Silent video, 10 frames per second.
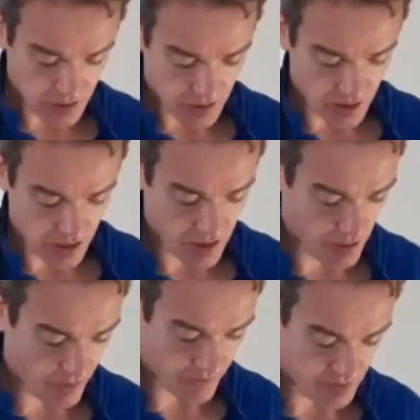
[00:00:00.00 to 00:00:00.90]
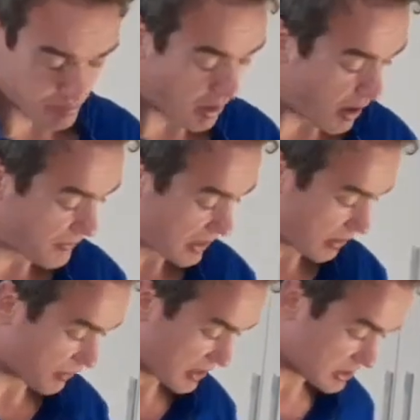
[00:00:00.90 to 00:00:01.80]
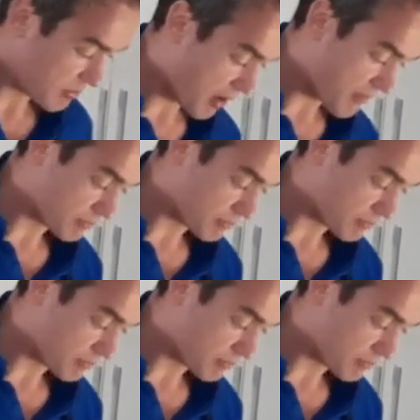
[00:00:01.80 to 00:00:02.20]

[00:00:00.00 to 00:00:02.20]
You know, you don't want these perfect little things you buy from